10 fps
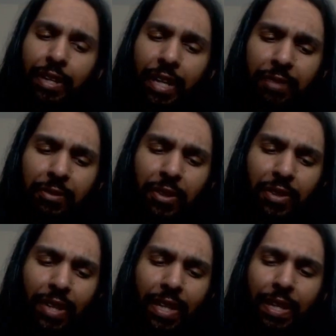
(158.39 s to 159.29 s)
I have to
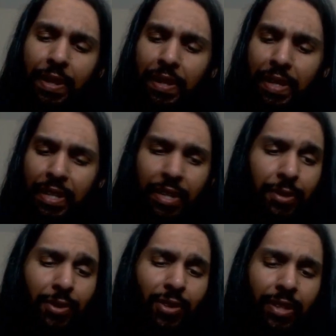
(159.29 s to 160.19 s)
say, the
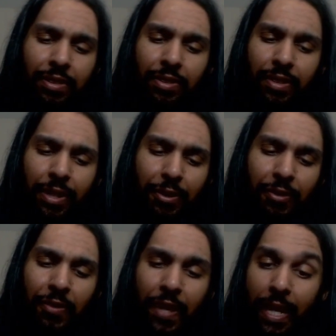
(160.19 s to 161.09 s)
console
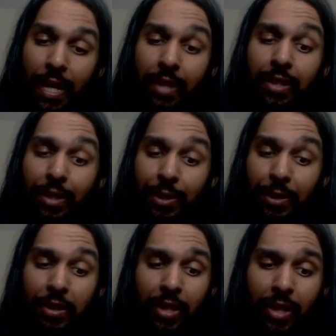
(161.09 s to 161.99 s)
itself, the
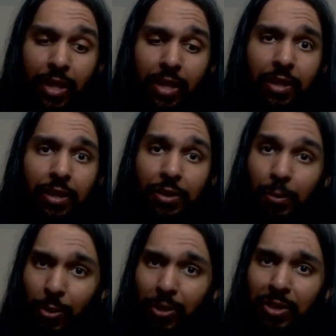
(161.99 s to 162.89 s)
handheld, it's
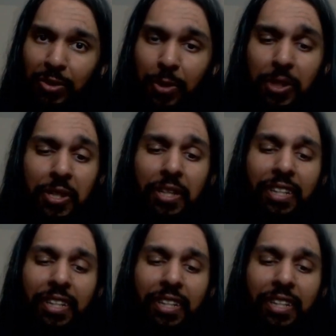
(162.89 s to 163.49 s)
pretty small.